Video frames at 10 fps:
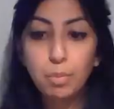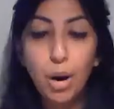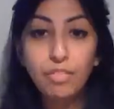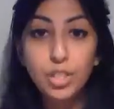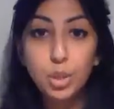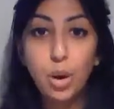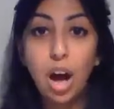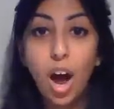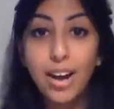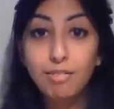preference who are at
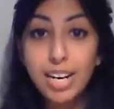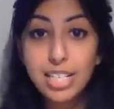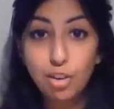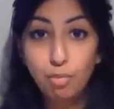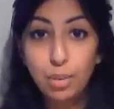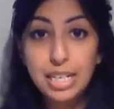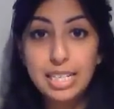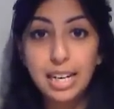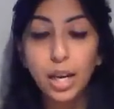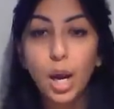high risk of
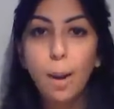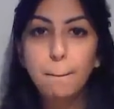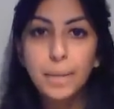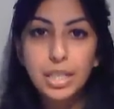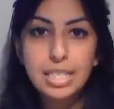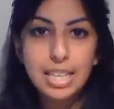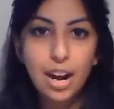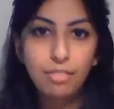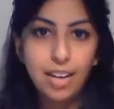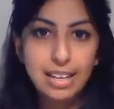bleeding because
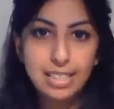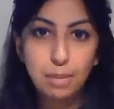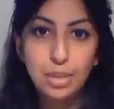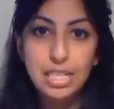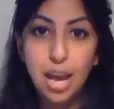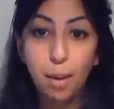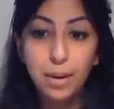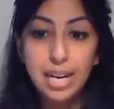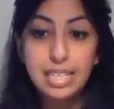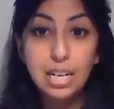their effects can be
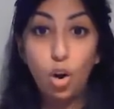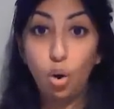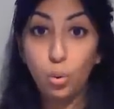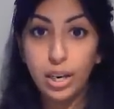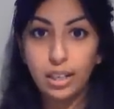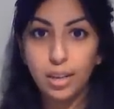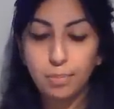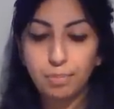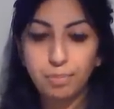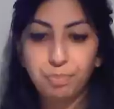terminated a lot quicker.
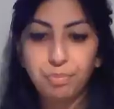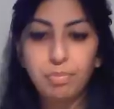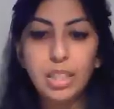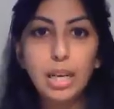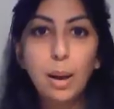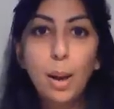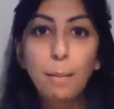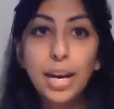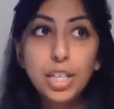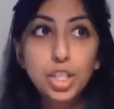
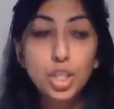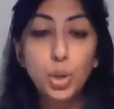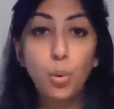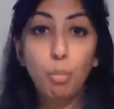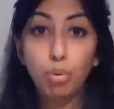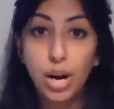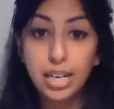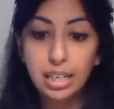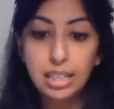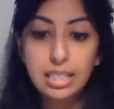Patients who are
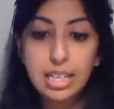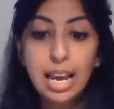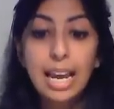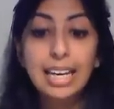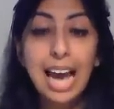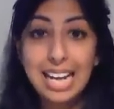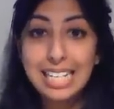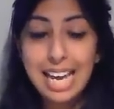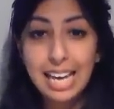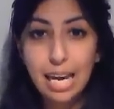pregnant can
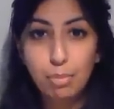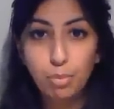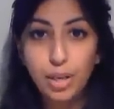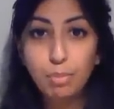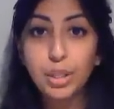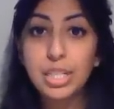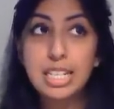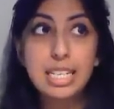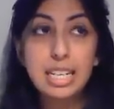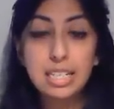take heparin because
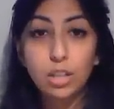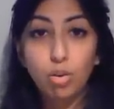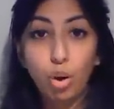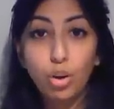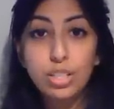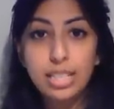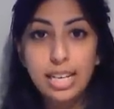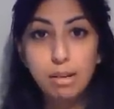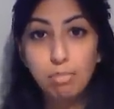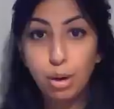it doesn't cross
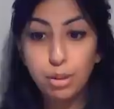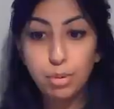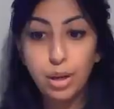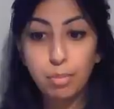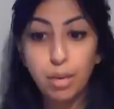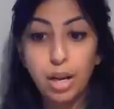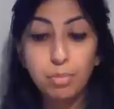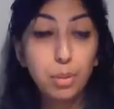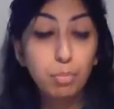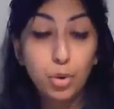the blood, uh,
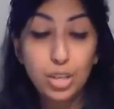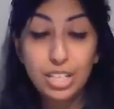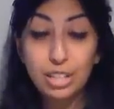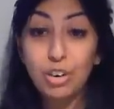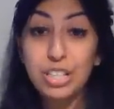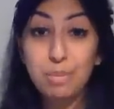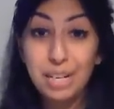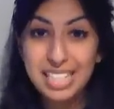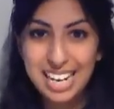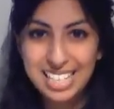the, doesn't cross the
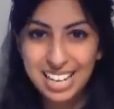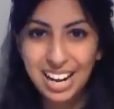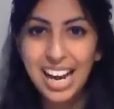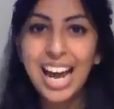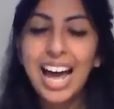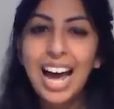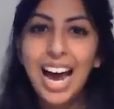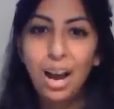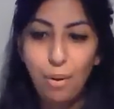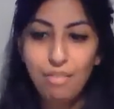placenta.
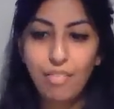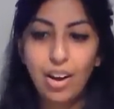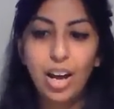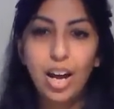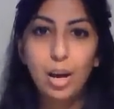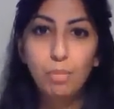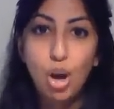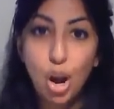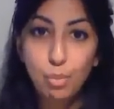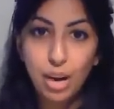However, um,
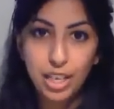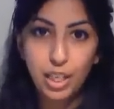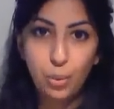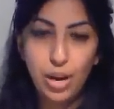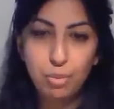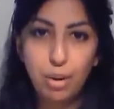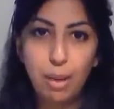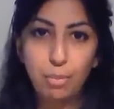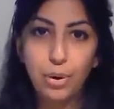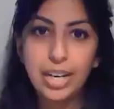low molecular weight
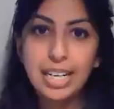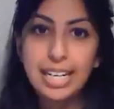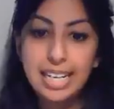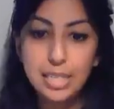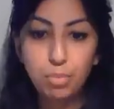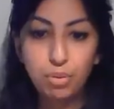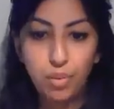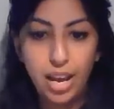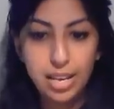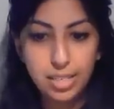heparin is
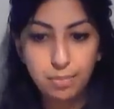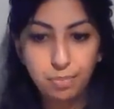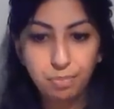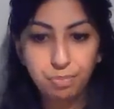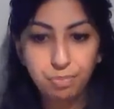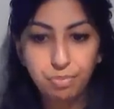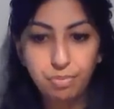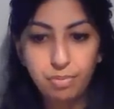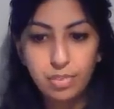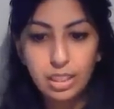preferred.
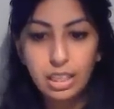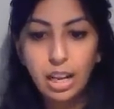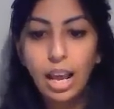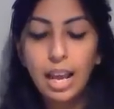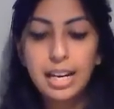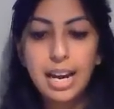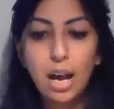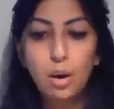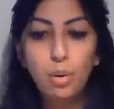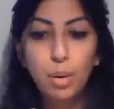
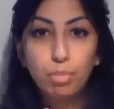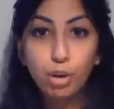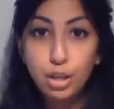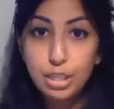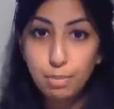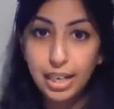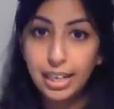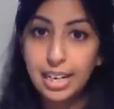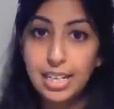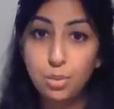Now,
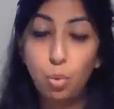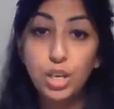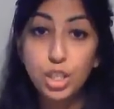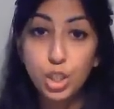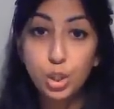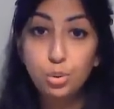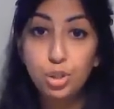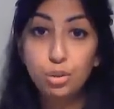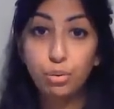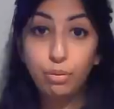protamine is what is
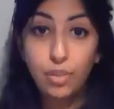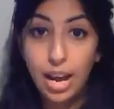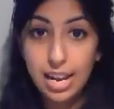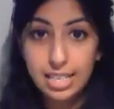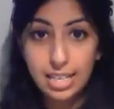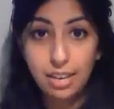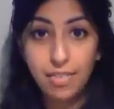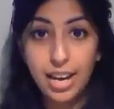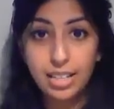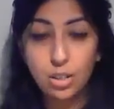used to reverse the
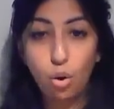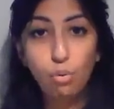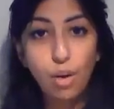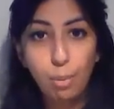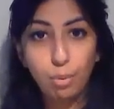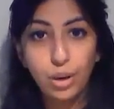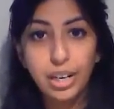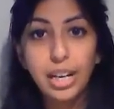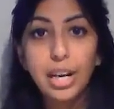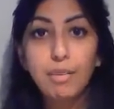effects of
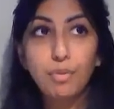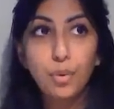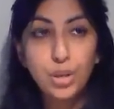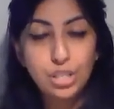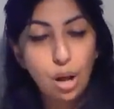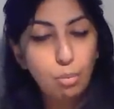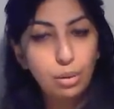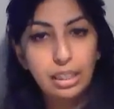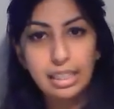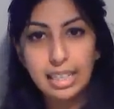heparin, for
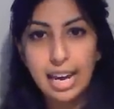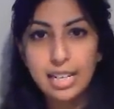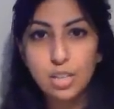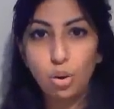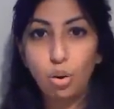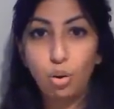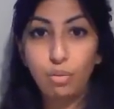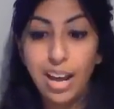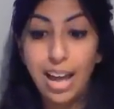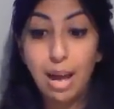example, in the case
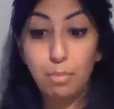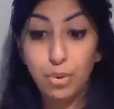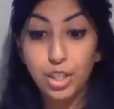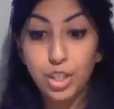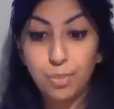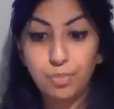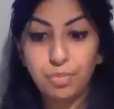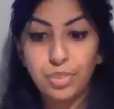of a hemorrhage.